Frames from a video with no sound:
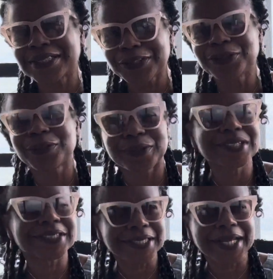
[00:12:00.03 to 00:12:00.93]
usually on the
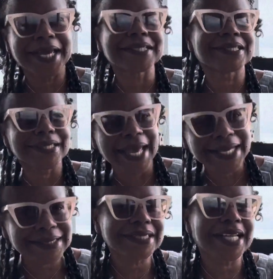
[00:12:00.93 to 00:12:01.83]
sea day, and it's the
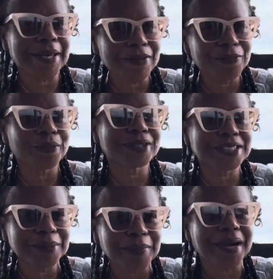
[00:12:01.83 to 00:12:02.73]
last sea day before
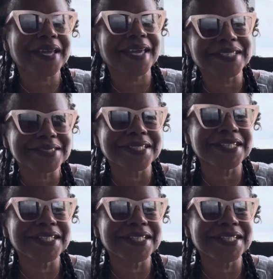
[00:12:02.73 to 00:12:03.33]
disembarkation,